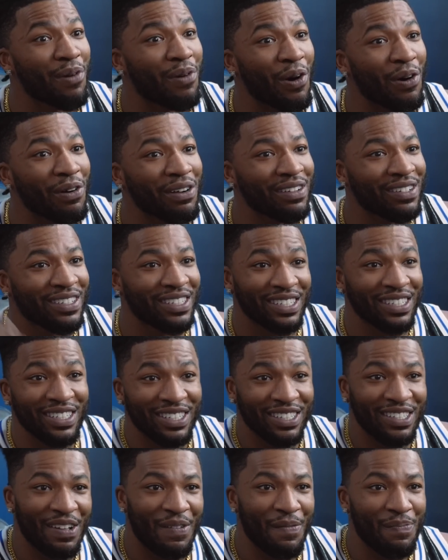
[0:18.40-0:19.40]
broke.
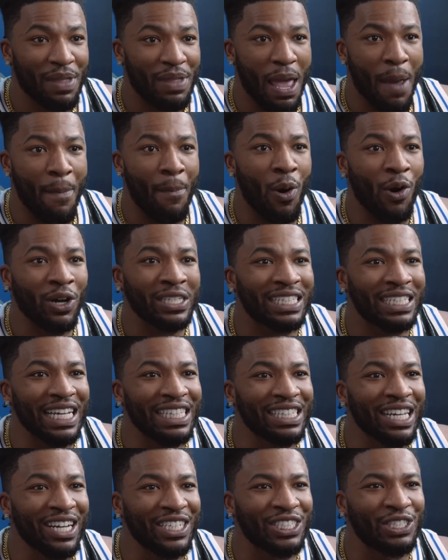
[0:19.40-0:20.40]
And
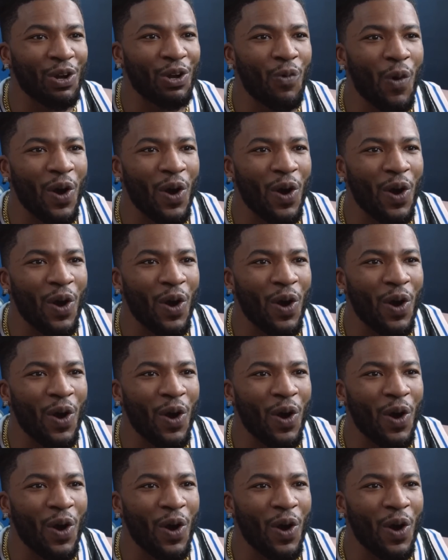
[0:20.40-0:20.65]
Portuguese does shoot